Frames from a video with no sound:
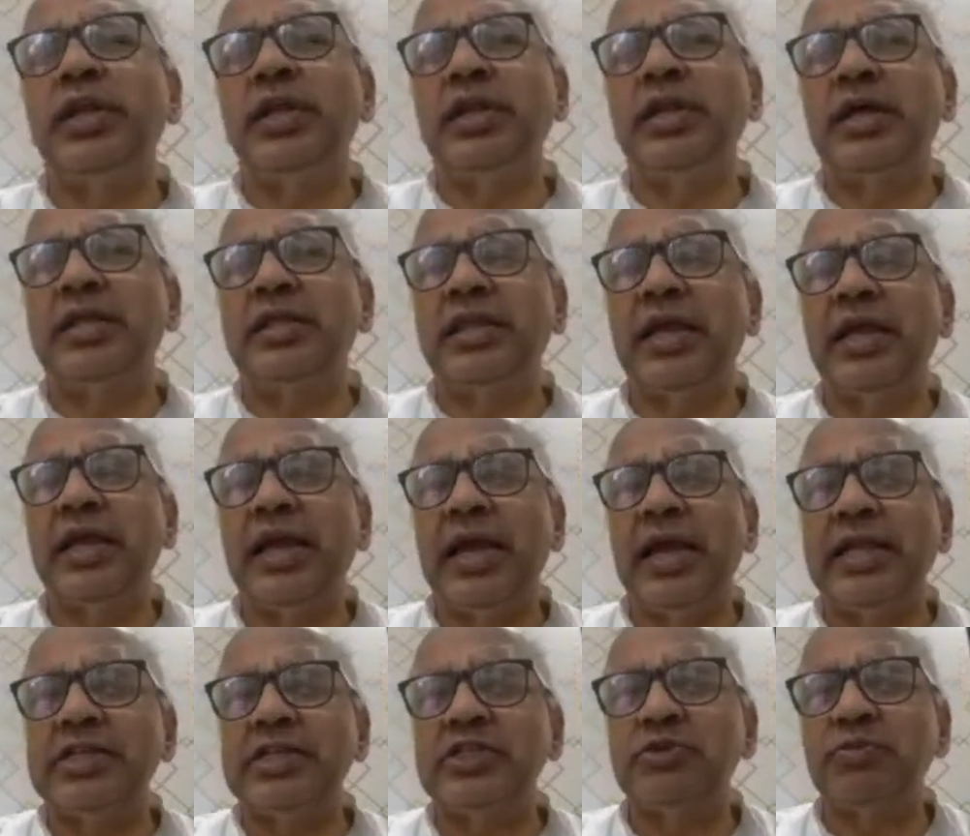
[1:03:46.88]

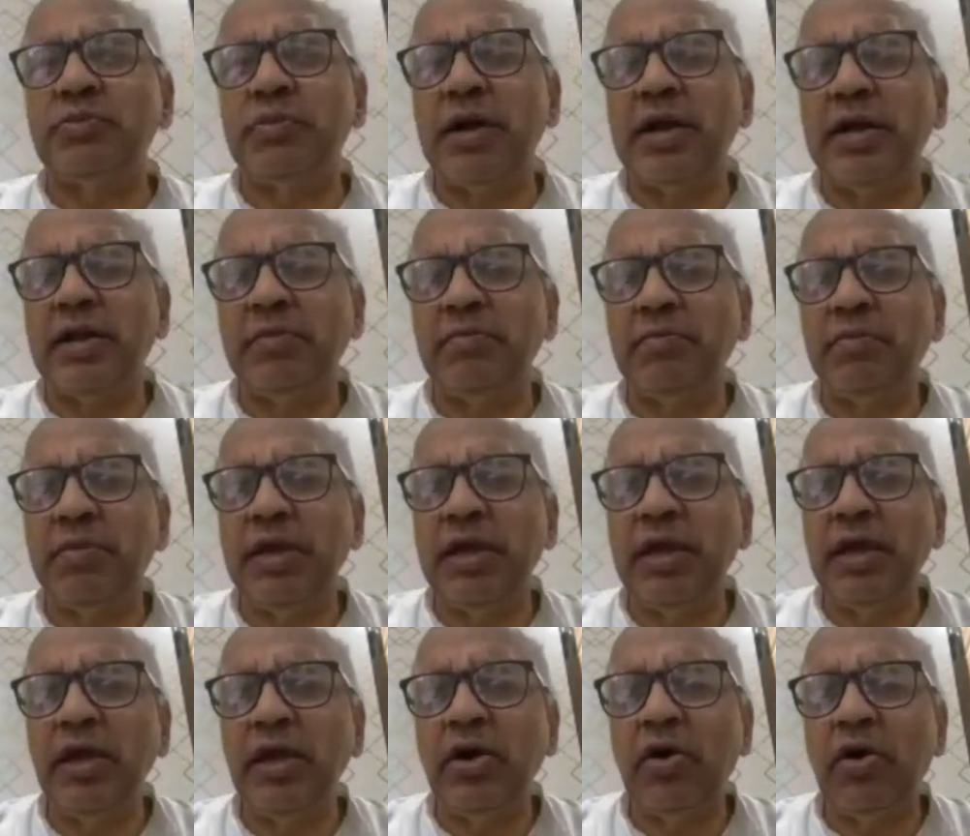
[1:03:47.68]
nothing else but
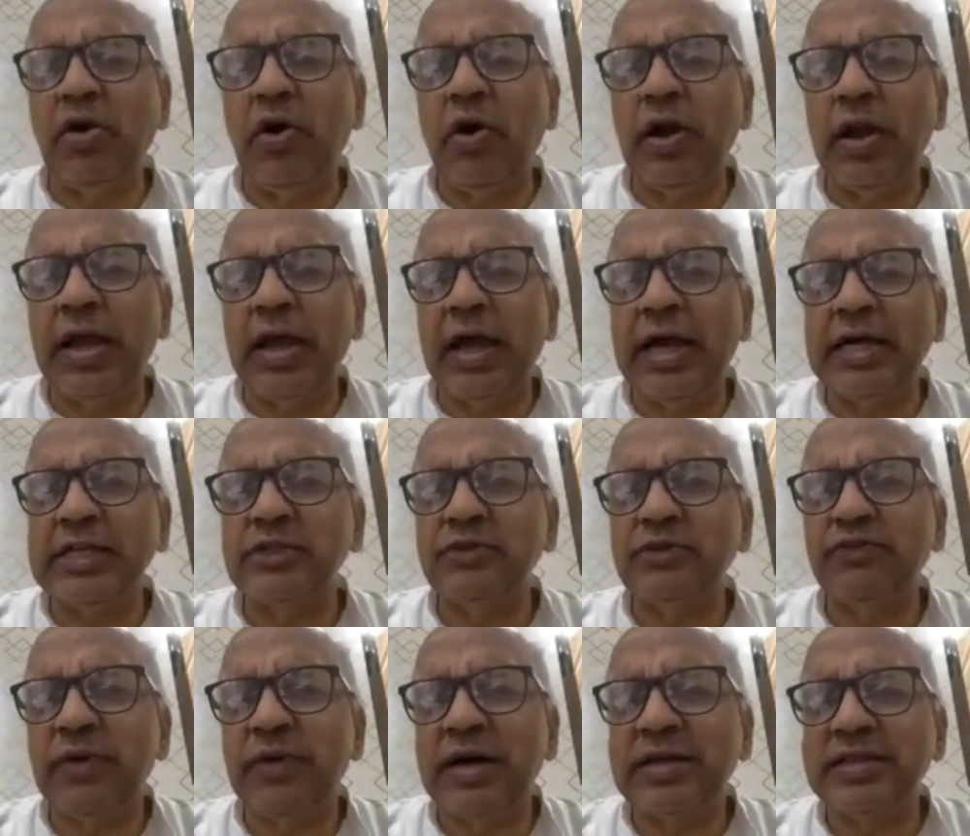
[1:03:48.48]
being called
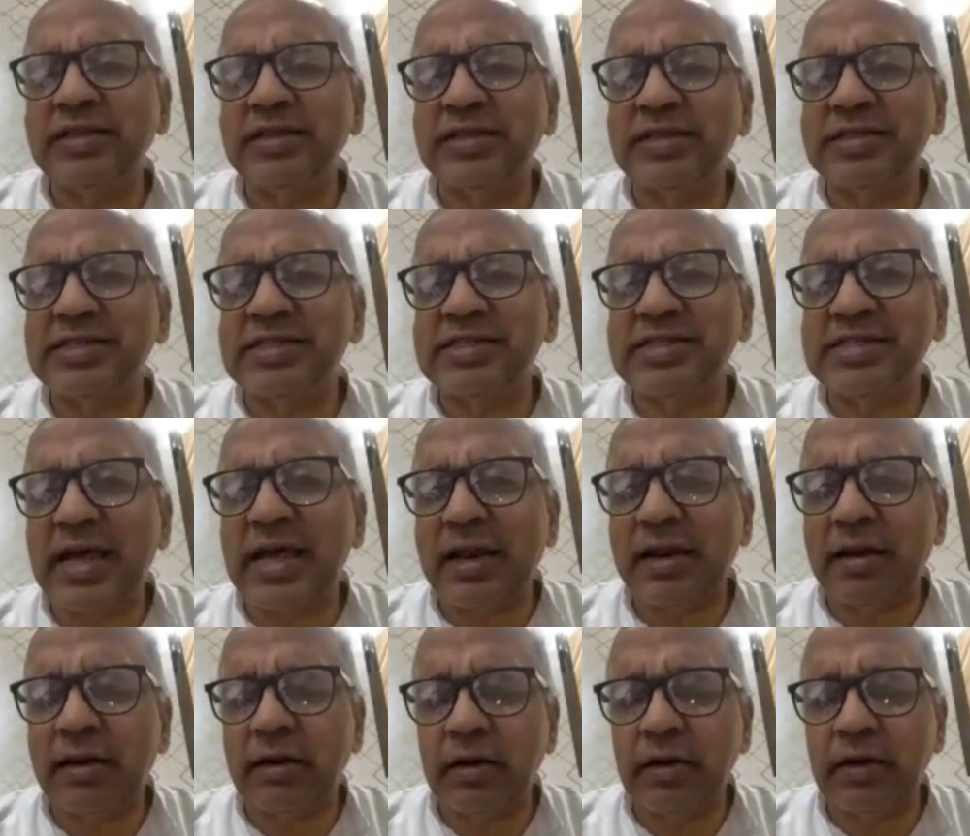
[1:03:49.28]
as father's
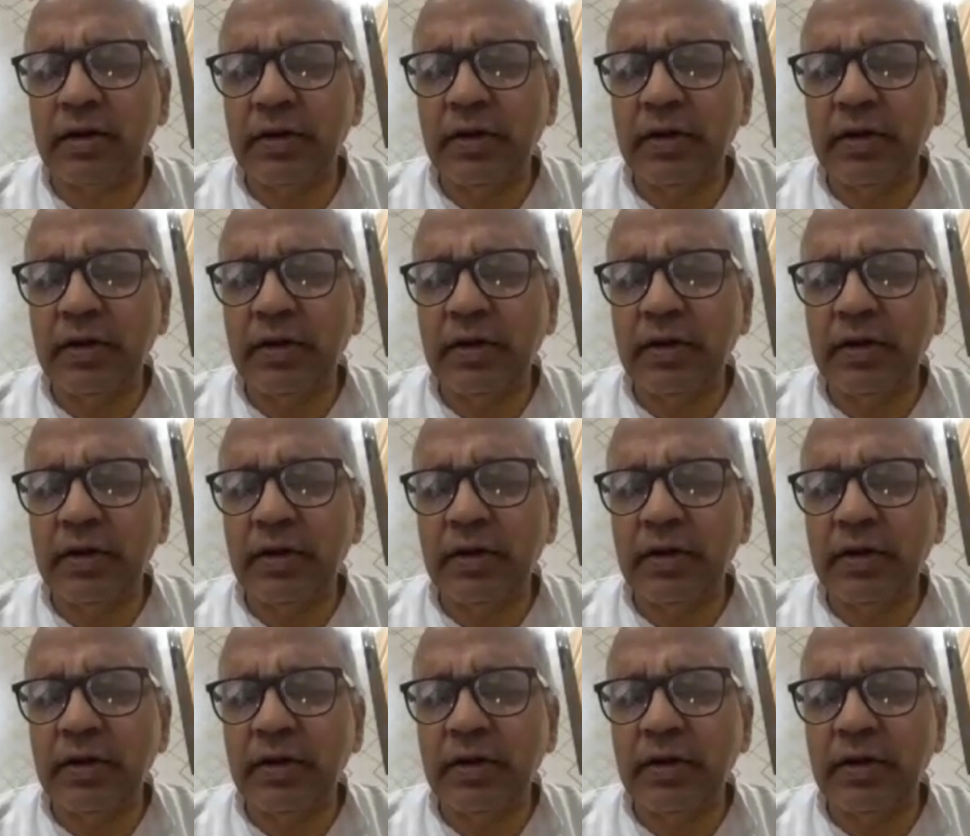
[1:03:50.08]
son.